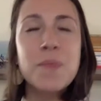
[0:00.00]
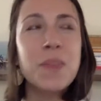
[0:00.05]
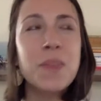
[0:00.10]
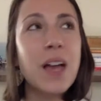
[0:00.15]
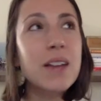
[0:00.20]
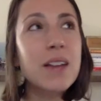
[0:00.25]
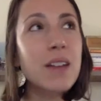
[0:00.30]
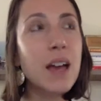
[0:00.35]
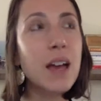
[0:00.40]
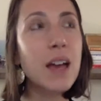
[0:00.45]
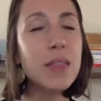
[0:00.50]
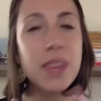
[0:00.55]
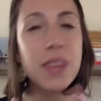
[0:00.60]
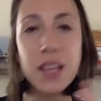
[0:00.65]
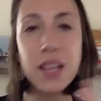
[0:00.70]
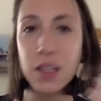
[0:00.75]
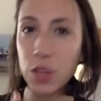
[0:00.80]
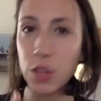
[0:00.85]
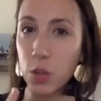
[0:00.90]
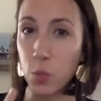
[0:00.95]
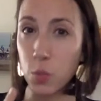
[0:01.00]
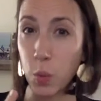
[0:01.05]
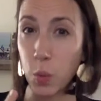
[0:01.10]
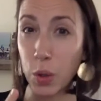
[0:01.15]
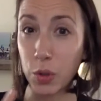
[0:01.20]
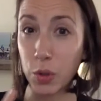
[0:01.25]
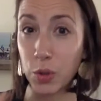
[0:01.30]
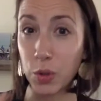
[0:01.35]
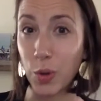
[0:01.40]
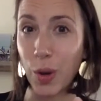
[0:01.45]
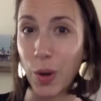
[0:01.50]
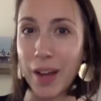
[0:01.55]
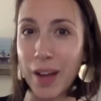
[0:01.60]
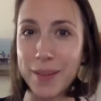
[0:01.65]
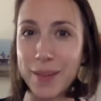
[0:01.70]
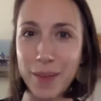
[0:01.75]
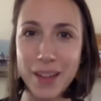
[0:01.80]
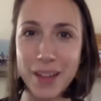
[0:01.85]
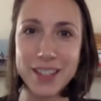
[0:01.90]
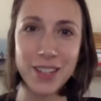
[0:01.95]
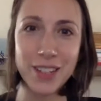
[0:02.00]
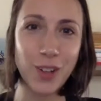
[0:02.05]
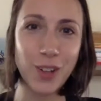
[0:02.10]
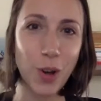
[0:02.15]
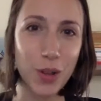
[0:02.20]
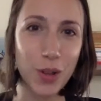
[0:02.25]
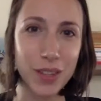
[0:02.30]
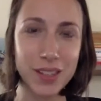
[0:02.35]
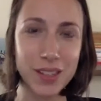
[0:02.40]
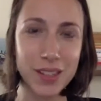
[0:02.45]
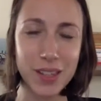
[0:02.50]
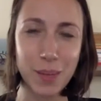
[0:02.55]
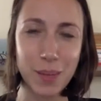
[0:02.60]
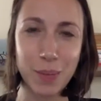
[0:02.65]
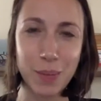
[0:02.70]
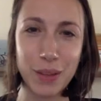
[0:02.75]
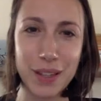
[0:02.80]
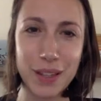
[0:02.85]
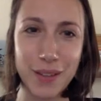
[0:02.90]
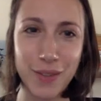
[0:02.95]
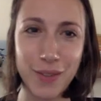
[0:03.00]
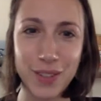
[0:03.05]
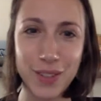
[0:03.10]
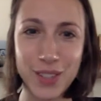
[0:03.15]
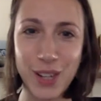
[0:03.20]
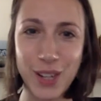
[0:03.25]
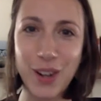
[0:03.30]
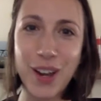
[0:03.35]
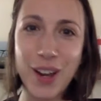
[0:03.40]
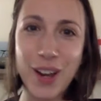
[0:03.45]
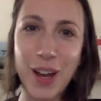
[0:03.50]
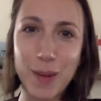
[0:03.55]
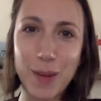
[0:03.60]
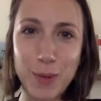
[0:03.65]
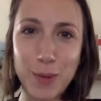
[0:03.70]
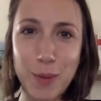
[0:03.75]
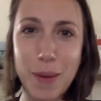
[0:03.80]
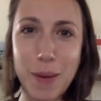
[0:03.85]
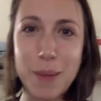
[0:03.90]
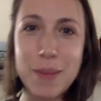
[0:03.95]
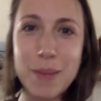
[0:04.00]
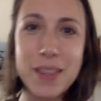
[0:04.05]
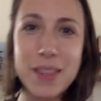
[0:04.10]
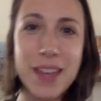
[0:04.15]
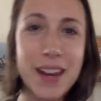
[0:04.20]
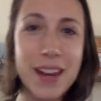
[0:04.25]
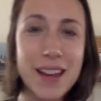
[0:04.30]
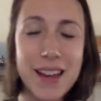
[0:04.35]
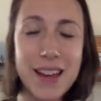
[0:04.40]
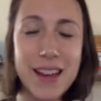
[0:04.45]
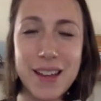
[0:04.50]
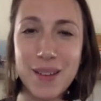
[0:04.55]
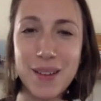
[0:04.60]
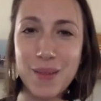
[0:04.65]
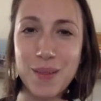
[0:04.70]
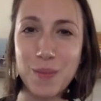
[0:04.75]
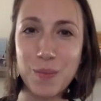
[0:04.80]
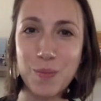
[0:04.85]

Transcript: I think the word goal, I did call this, I believe Sarah helped remind me that I